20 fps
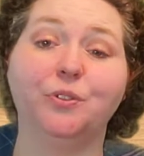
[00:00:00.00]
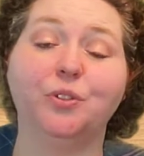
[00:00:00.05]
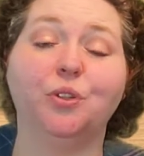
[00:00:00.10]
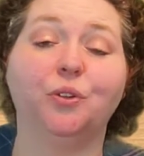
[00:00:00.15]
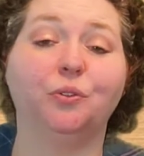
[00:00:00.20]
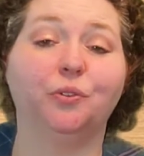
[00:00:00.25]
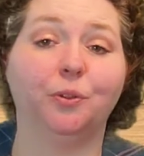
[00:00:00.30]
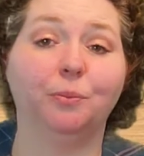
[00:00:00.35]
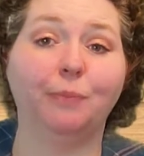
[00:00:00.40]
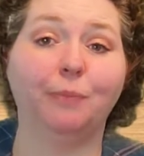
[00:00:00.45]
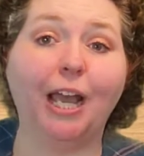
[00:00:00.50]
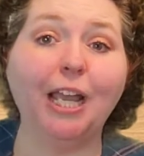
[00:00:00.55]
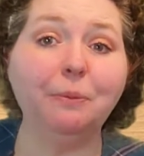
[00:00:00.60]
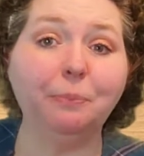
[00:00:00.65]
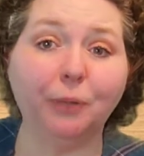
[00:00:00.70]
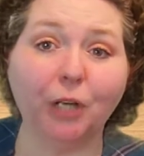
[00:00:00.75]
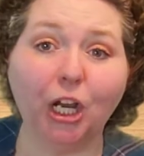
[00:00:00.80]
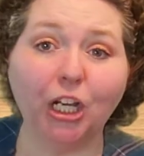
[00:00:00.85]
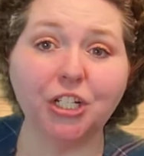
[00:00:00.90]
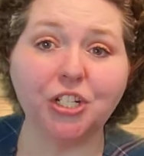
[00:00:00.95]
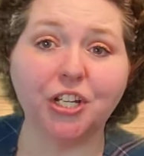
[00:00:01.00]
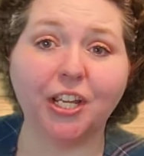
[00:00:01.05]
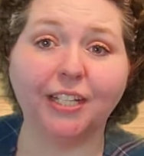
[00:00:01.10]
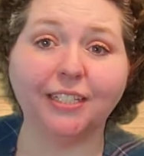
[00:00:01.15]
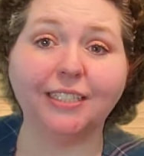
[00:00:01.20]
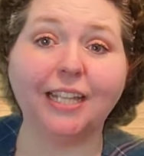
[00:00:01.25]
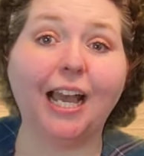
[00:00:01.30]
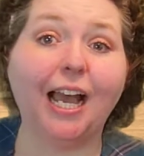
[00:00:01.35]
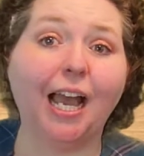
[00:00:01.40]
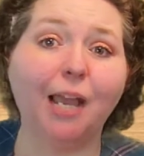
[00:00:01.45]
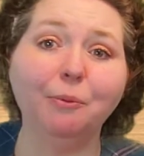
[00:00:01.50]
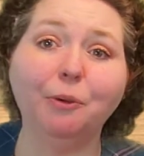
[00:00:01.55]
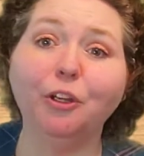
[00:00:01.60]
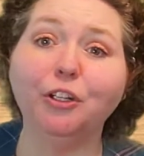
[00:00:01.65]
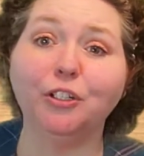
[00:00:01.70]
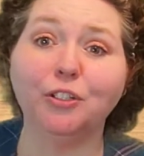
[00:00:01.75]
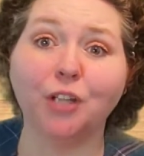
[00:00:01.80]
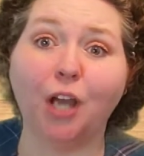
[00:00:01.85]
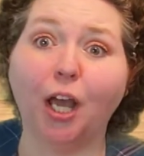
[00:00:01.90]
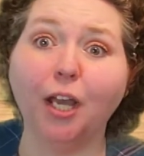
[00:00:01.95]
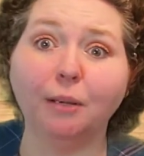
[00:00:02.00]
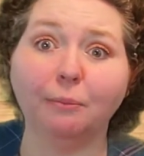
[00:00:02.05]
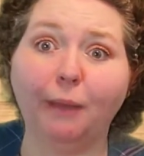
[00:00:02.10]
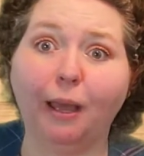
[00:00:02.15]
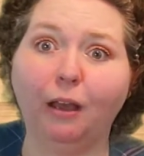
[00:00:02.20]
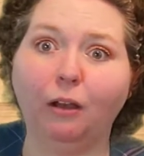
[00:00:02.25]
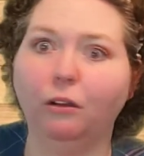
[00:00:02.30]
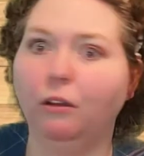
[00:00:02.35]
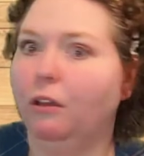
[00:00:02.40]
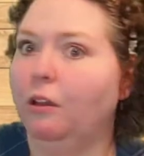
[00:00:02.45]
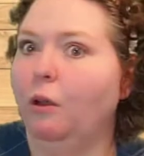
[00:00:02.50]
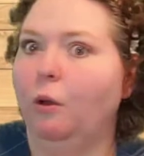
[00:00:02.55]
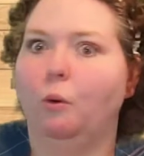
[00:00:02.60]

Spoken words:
So for my project, I'm going to talk about